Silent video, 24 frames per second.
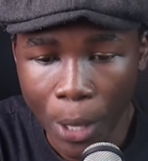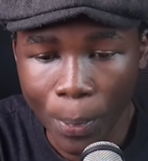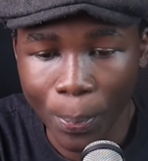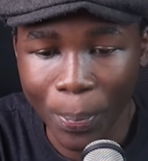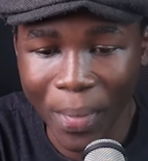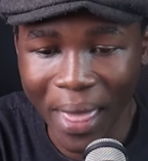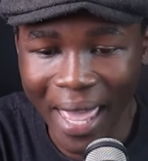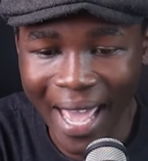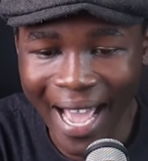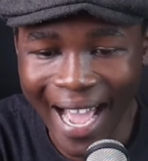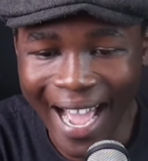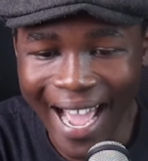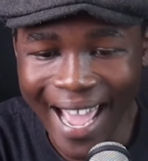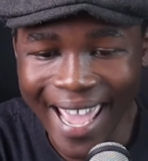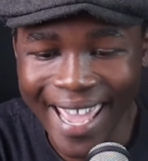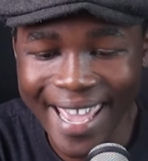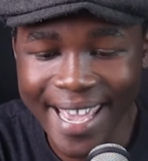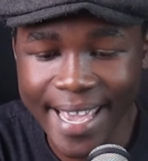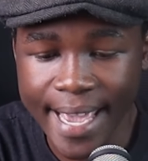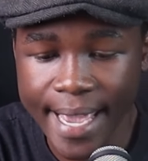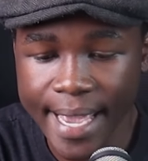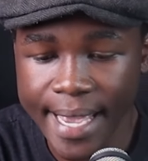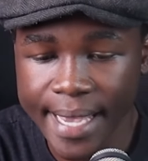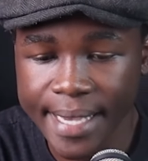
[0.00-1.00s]
there
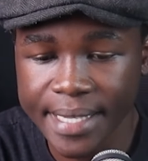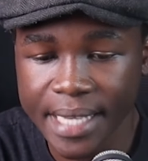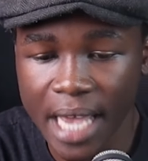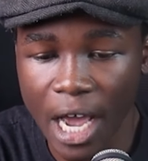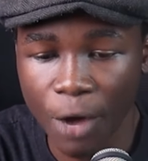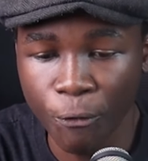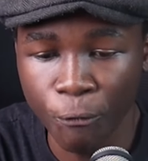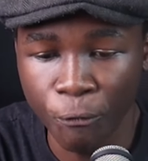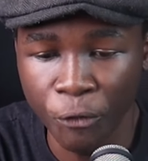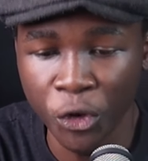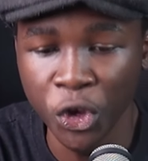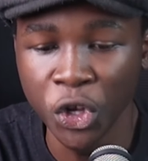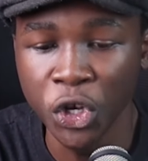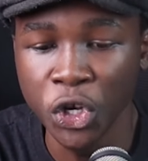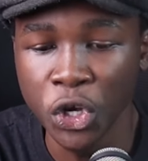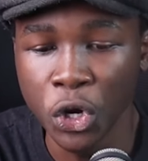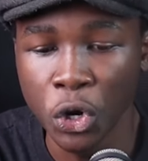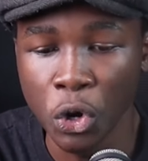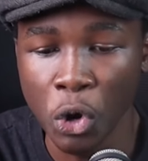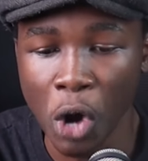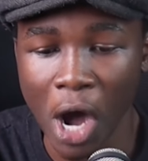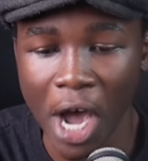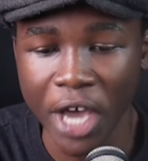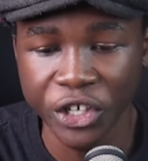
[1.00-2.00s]
is a
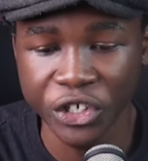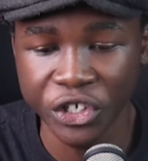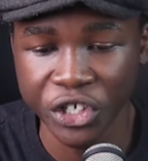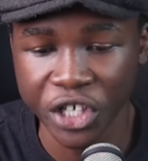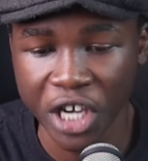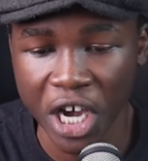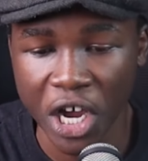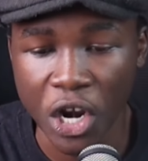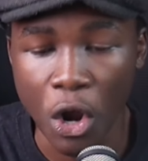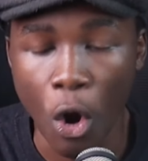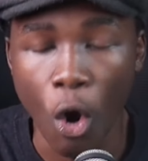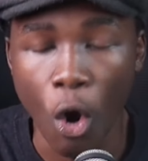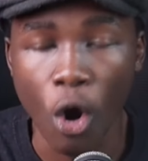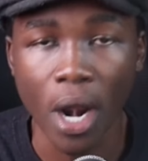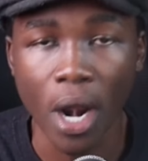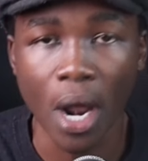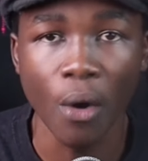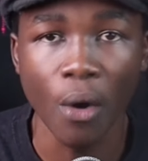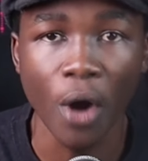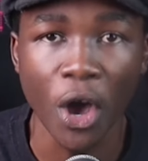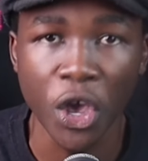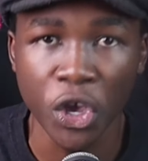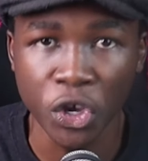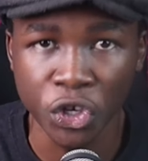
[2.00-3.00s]
video I shared on
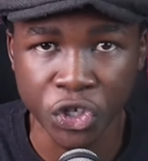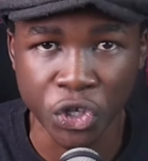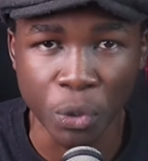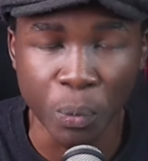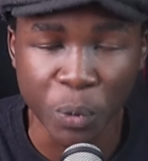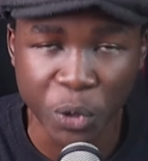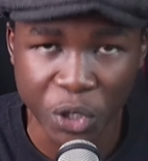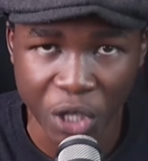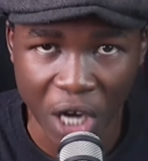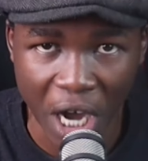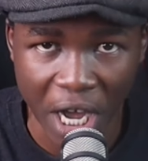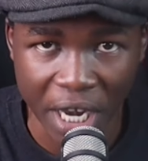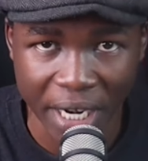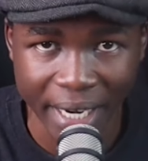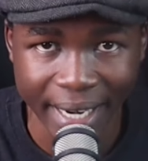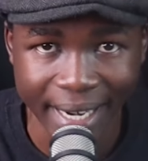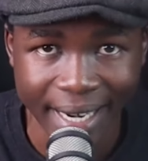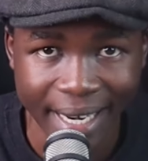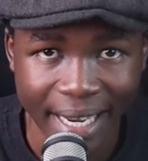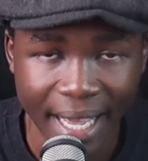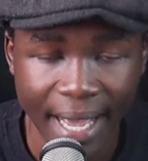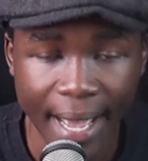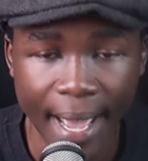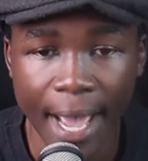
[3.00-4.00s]
our YouTube
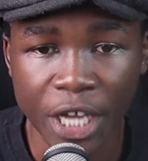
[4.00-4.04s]
channel